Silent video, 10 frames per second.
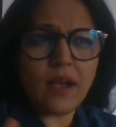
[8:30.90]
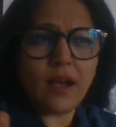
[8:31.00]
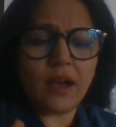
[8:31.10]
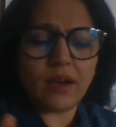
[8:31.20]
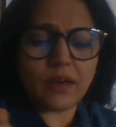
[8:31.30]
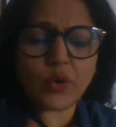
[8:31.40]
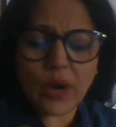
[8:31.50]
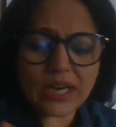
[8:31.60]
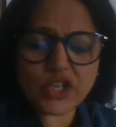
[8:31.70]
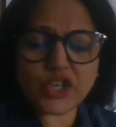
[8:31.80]
uh,
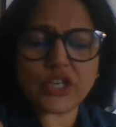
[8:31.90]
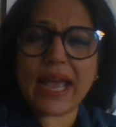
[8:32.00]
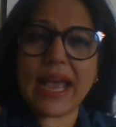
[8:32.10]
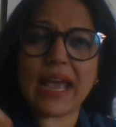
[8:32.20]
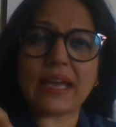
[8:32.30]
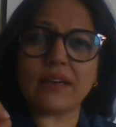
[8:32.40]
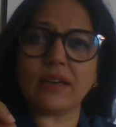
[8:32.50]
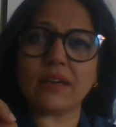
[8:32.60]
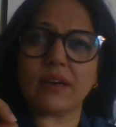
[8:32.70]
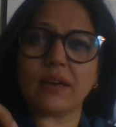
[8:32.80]
crushed
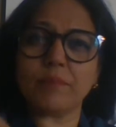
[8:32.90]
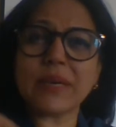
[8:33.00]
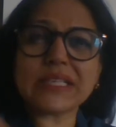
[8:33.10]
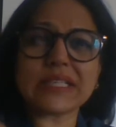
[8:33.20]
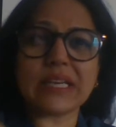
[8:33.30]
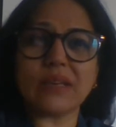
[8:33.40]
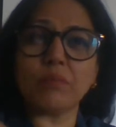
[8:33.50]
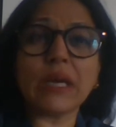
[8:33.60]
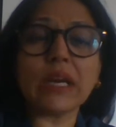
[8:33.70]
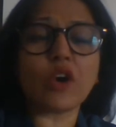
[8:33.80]
and uh, mixed in
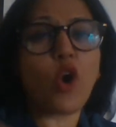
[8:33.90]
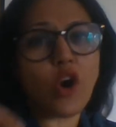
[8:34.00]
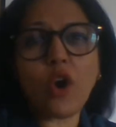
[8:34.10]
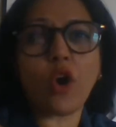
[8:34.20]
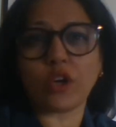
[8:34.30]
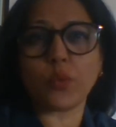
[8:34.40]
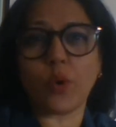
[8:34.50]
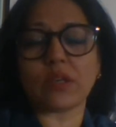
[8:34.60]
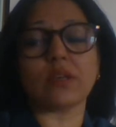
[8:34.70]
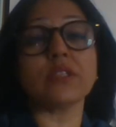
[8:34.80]
milk or hot
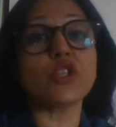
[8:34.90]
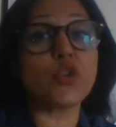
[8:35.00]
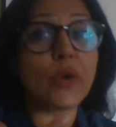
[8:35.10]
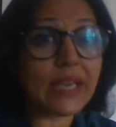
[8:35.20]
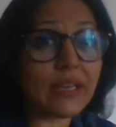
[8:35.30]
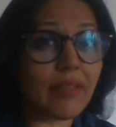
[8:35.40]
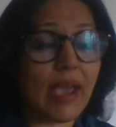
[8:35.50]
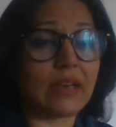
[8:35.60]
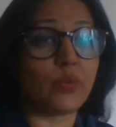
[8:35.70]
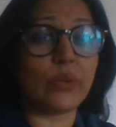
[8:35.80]
water, drink
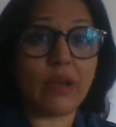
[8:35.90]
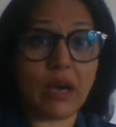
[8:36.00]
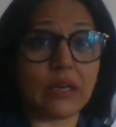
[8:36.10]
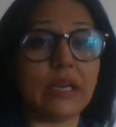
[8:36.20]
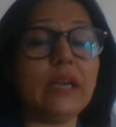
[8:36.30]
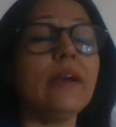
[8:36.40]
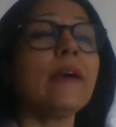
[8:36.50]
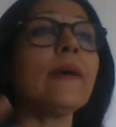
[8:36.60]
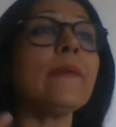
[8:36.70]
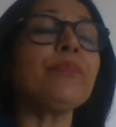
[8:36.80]
that with honey
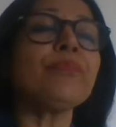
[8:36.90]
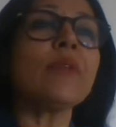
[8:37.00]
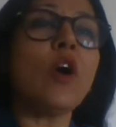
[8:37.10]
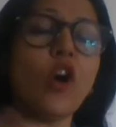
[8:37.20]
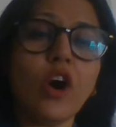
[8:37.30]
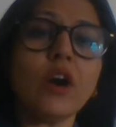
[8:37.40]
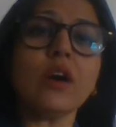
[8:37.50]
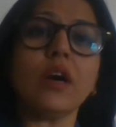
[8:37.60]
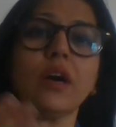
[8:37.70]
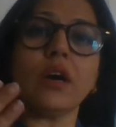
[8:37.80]
or
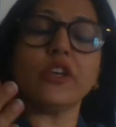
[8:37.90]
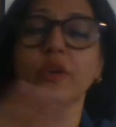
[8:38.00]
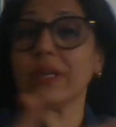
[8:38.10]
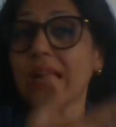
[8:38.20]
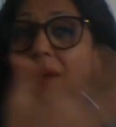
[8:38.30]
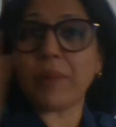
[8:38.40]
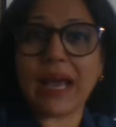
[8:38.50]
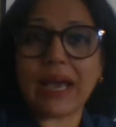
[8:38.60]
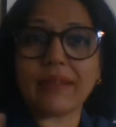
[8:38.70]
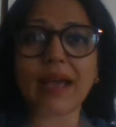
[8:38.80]
uh, you can
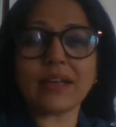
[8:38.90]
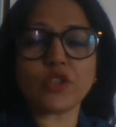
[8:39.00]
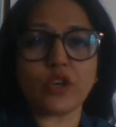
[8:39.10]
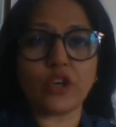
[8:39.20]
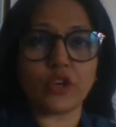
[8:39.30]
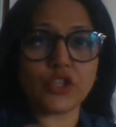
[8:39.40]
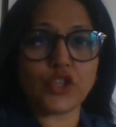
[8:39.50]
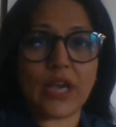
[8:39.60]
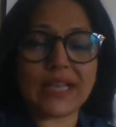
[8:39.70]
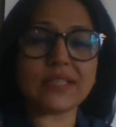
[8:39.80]
apply that on your
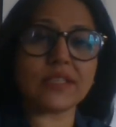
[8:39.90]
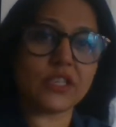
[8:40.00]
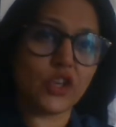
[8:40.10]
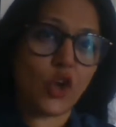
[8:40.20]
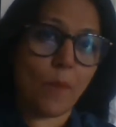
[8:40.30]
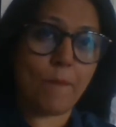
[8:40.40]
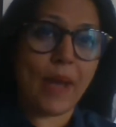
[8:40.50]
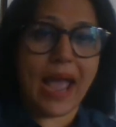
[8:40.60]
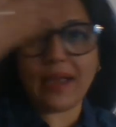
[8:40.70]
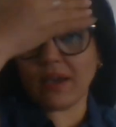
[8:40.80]
chest, your
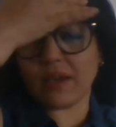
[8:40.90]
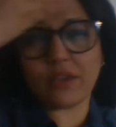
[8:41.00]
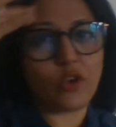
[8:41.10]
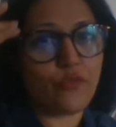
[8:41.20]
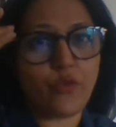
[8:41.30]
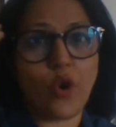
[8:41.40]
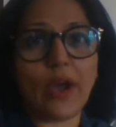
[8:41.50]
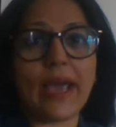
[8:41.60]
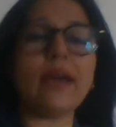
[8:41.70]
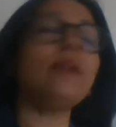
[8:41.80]
back, your
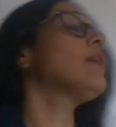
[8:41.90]
forehead